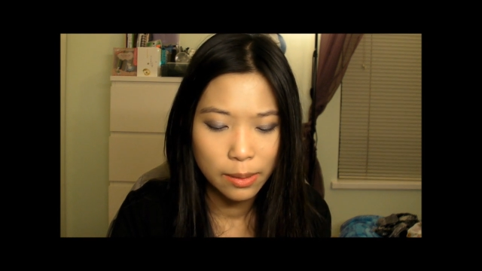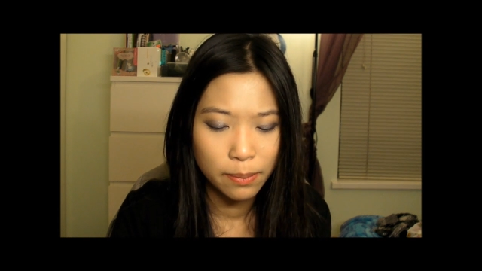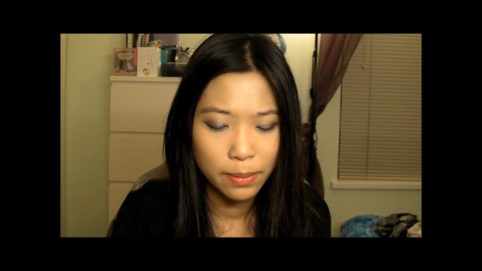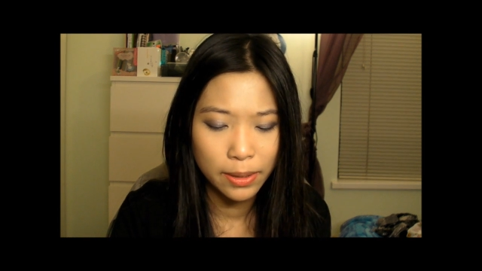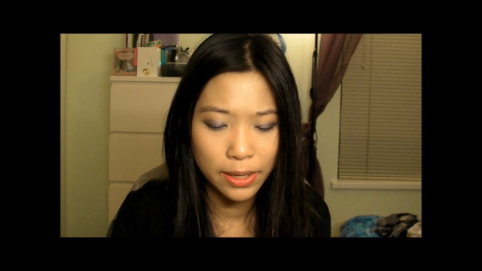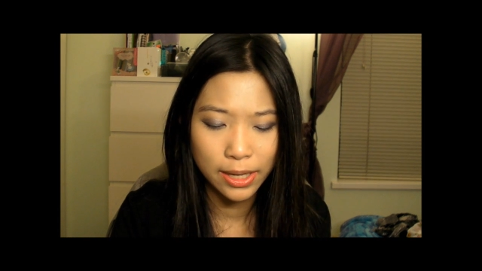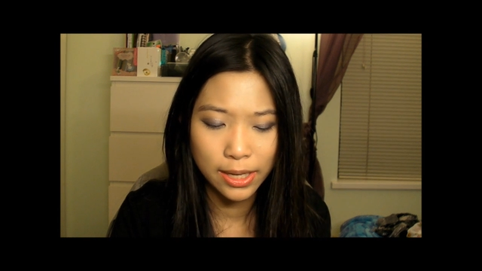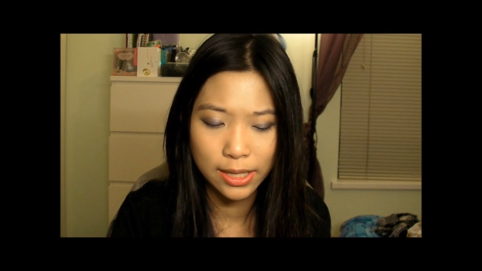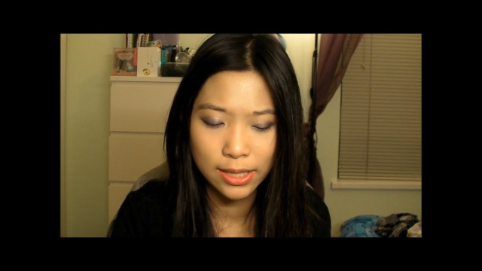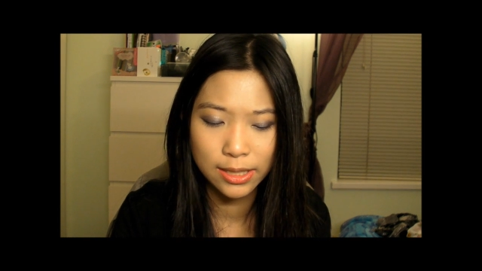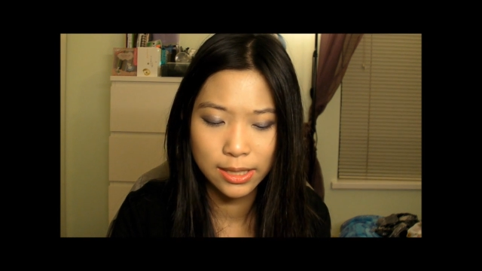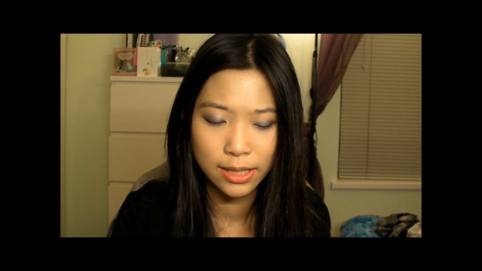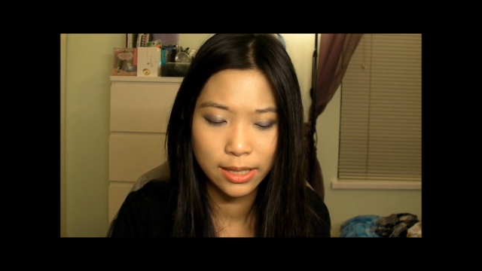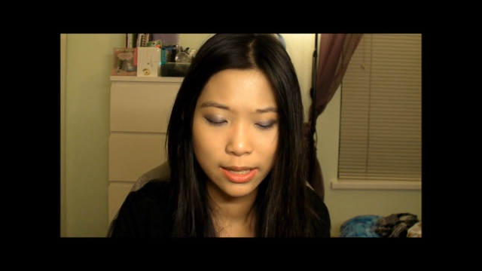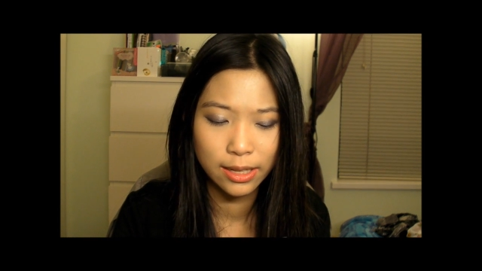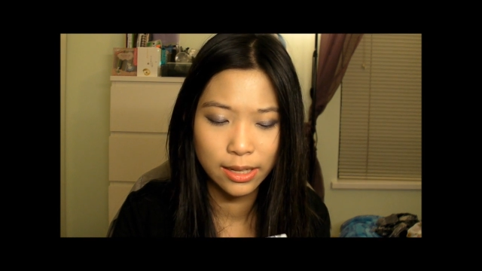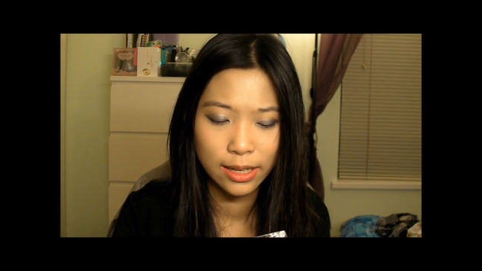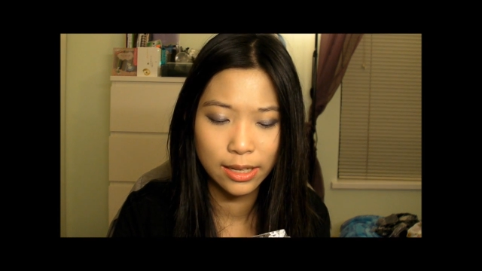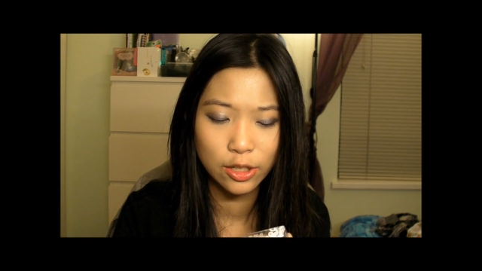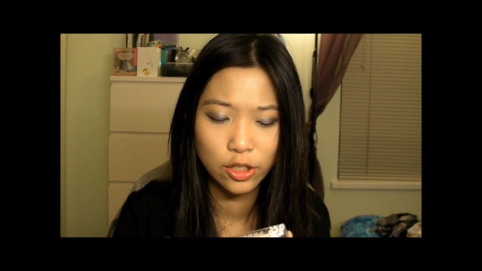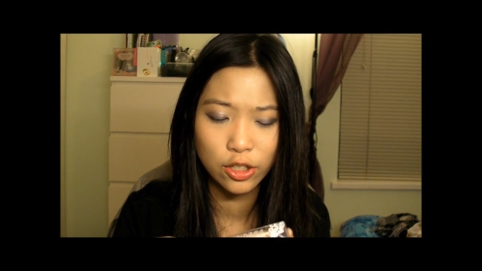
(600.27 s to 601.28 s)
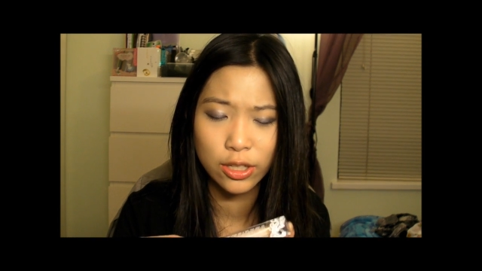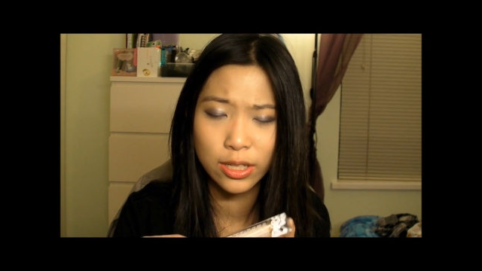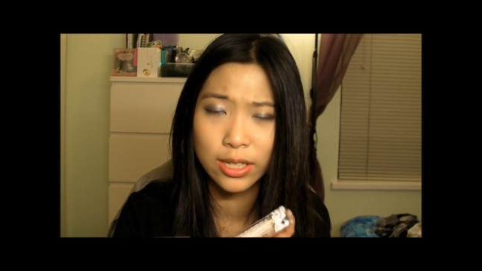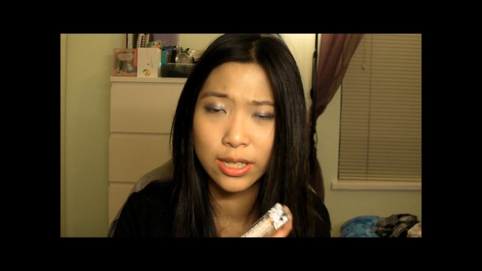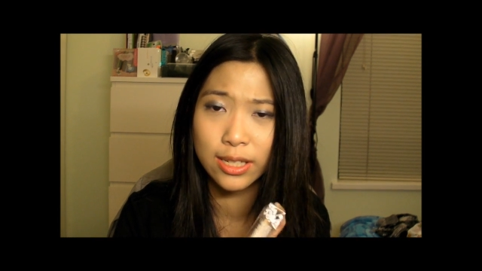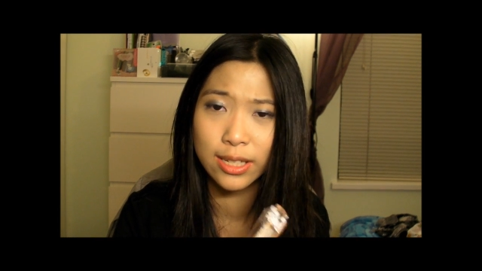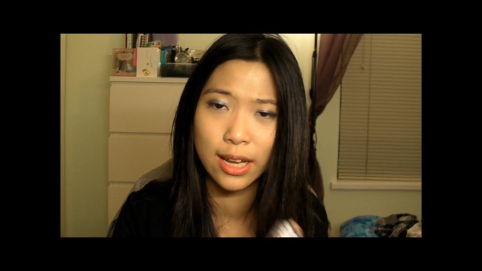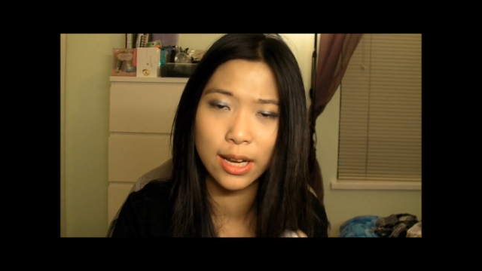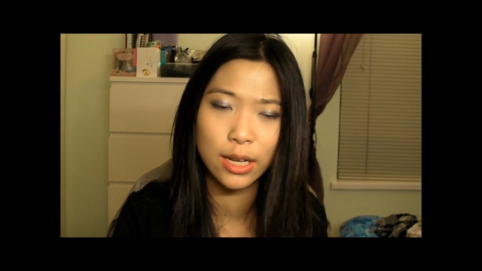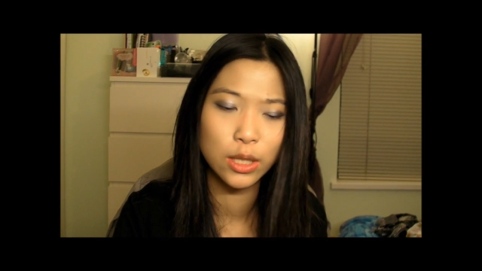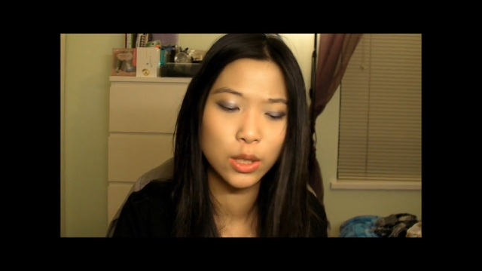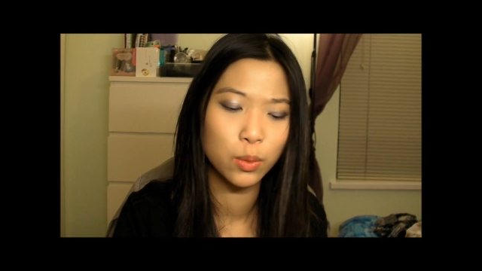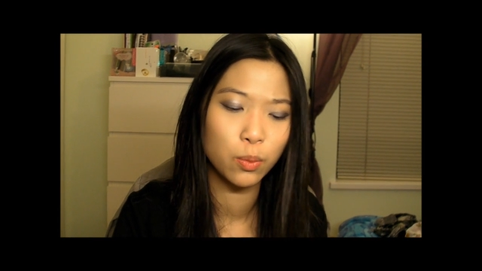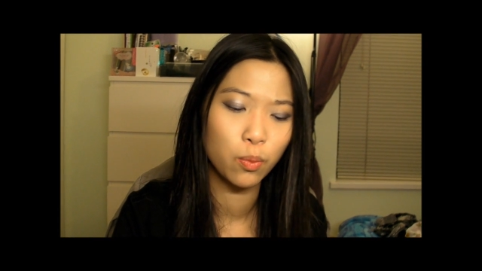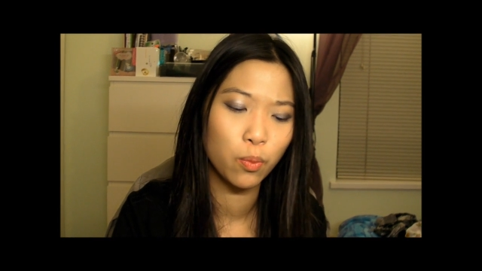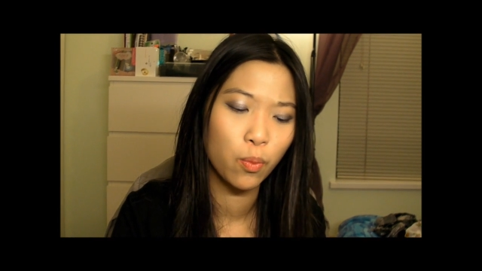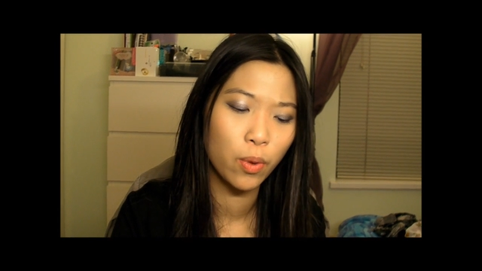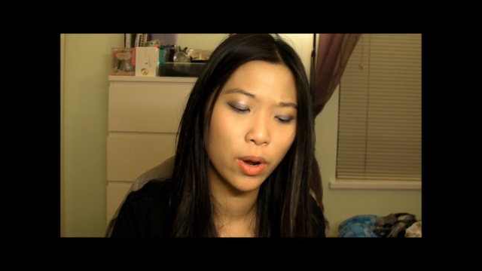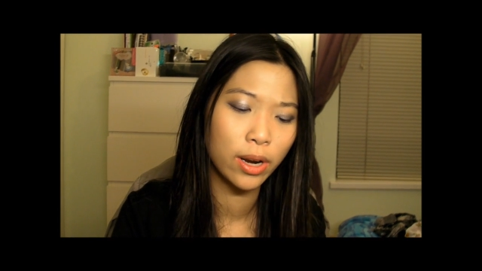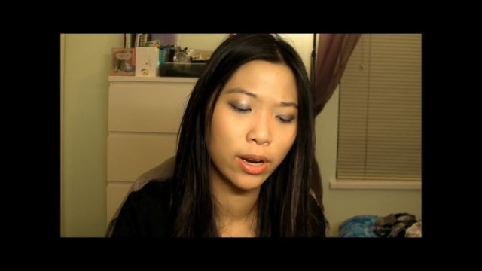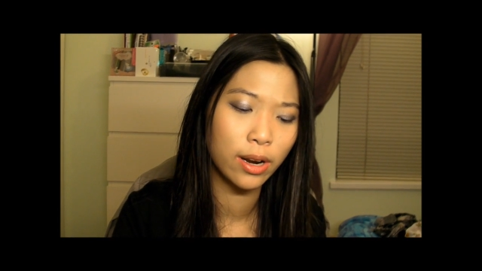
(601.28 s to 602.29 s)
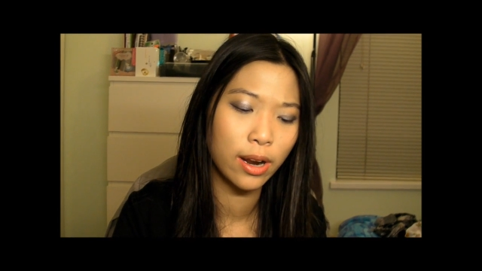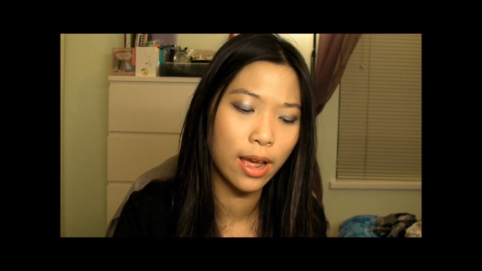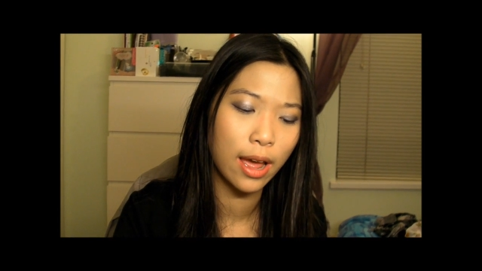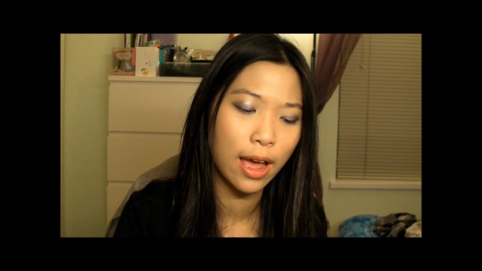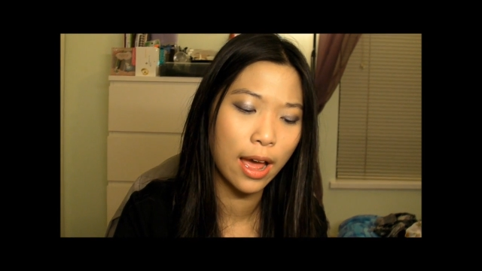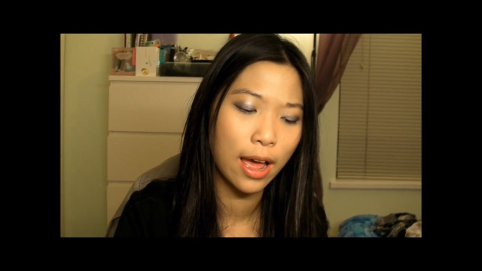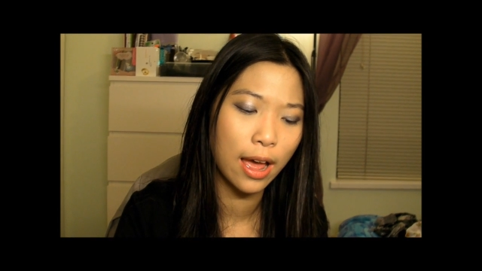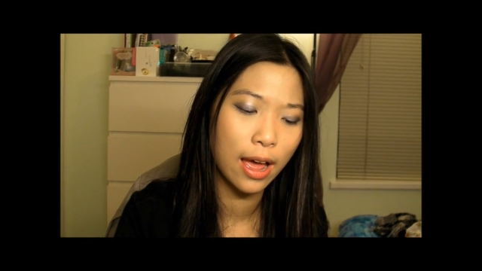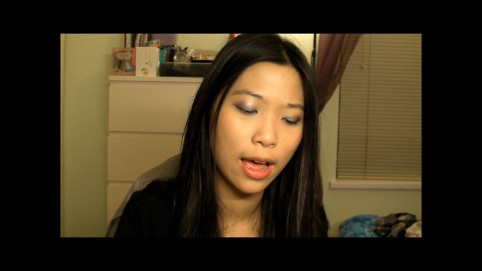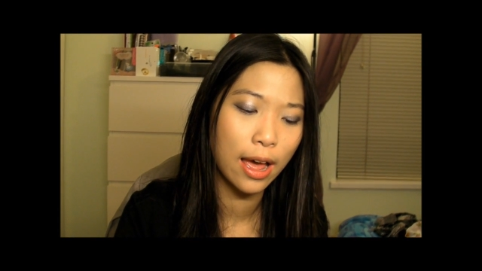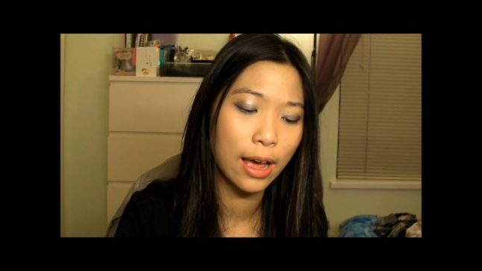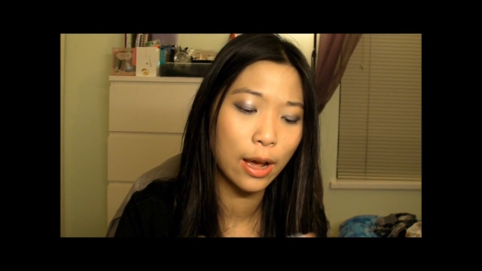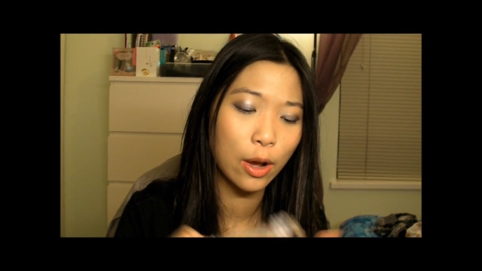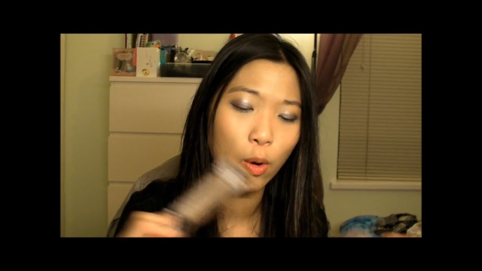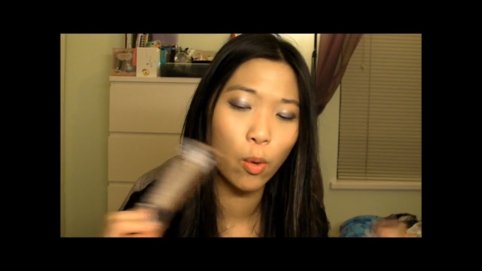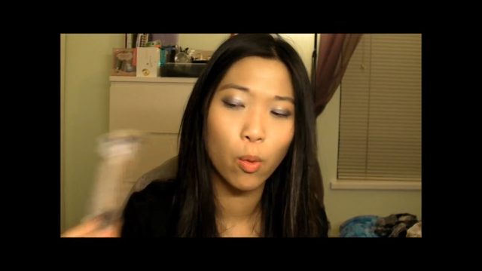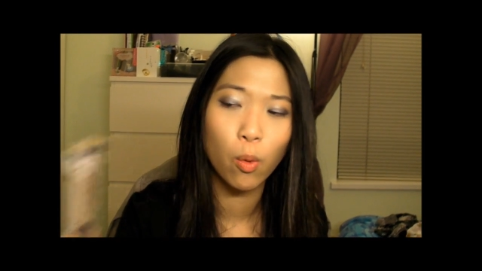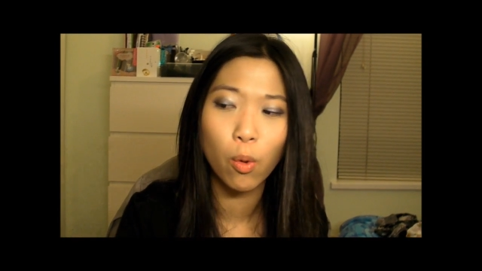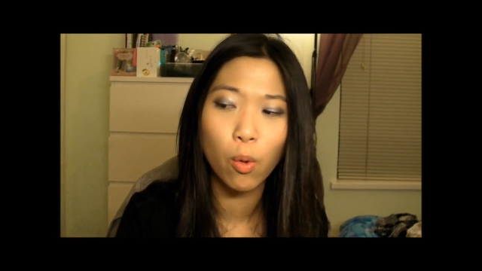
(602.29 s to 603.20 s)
because it just sucks when I go